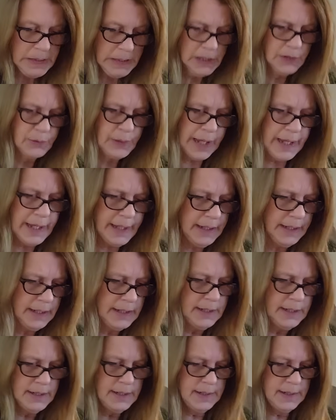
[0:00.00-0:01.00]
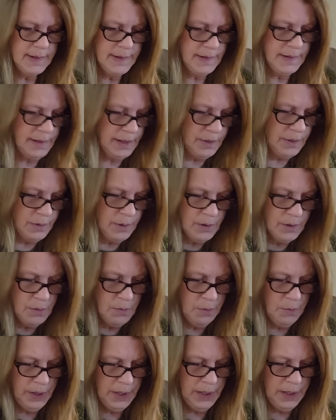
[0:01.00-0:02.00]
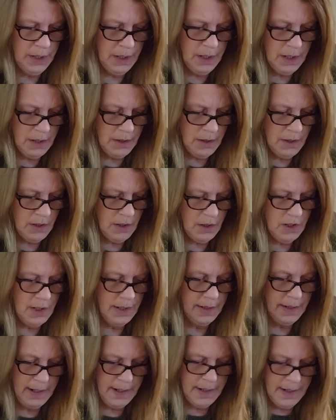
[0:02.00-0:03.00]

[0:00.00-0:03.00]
Okay, so we are on,